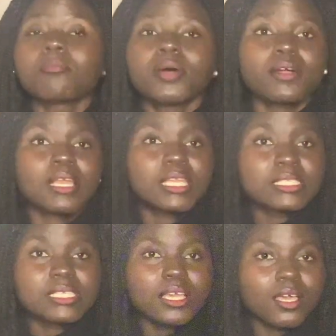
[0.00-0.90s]

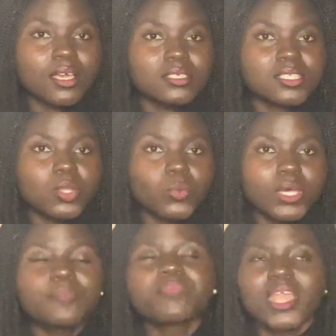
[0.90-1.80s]
paralytic, is that the
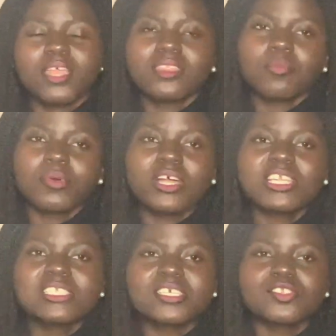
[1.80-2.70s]
word? The
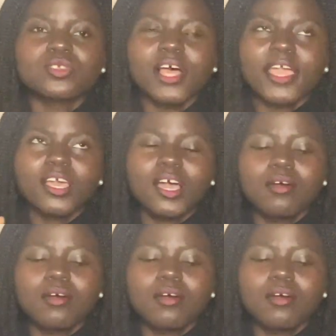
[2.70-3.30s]
paralytic to like